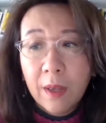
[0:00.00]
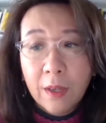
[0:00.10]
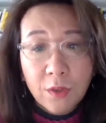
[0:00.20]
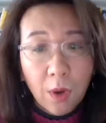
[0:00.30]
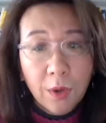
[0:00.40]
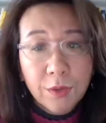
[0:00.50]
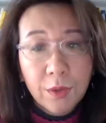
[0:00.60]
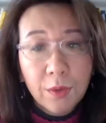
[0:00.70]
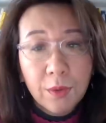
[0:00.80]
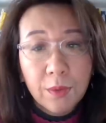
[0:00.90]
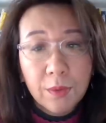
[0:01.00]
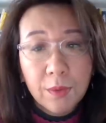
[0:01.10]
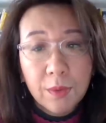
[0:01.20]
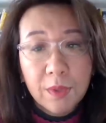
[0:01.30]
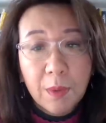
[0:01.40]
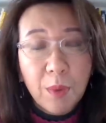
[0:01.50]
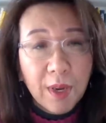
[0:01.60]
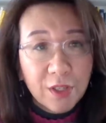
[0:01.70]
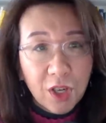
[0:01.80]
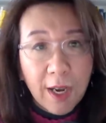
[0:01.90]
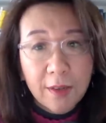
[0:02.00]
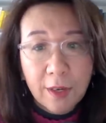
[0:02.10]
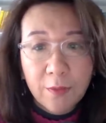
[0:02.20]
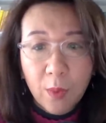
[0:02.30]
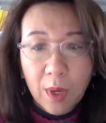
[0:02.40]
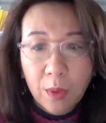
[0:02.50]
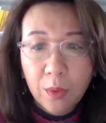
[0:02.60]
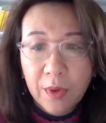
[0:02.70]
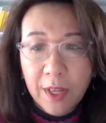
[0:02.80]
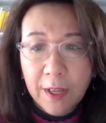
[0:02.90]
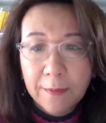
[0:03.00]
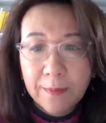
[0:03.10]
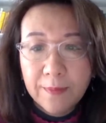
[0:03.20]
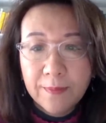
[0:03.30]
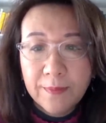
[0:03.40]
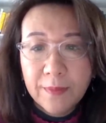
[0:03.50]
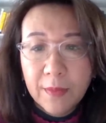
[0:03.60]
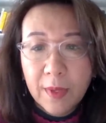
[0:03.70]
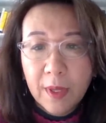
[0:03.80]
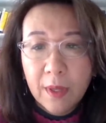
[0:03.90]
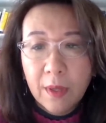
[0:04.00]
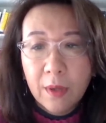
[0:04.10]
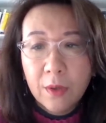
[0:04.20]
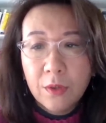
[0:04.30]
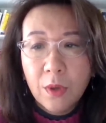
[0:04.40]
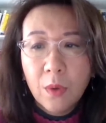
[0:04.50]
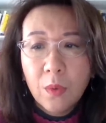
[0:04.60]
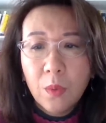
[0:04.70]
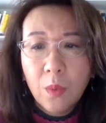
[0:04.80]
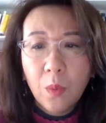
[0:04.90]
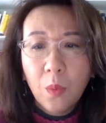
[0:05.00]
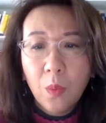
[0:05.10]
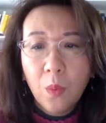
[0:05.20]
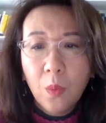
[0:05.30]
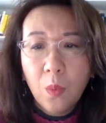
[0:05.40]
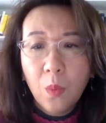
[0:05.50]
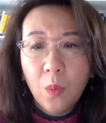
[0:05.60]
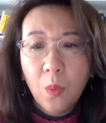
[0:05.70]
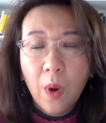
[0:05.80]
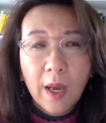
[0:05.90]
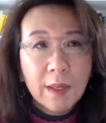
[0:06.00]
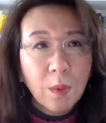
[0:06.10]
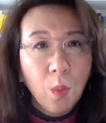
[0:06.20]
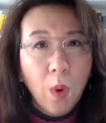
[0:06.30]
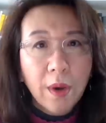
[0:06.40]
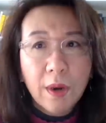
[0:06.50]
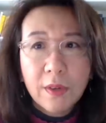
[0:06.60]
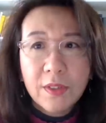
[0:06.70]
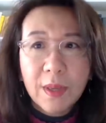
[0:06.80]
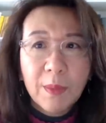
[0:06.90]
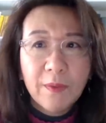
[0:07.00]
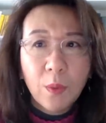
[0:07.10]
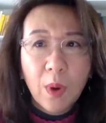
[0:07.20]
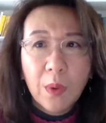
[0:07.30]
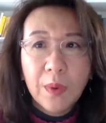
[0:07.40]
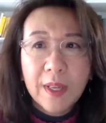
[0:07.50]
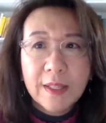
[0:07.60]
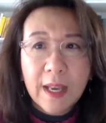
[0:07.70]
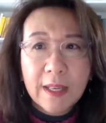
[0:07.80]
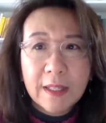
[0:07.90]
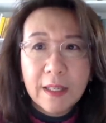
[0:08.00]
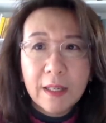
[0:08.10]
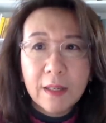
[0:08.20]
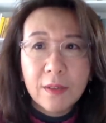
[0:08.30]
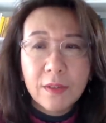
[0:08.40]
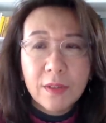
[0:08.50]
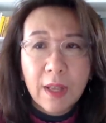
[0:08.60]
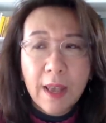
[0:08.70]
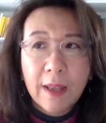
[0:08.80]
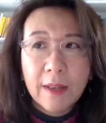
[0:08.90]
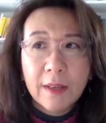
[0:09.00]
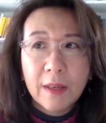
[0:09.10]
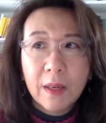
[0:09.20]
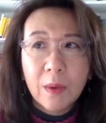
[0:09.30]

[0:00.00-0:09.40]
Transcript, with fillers: is also the brainchild of Wang Huning. So what what are some of Wang Huning's ideas, and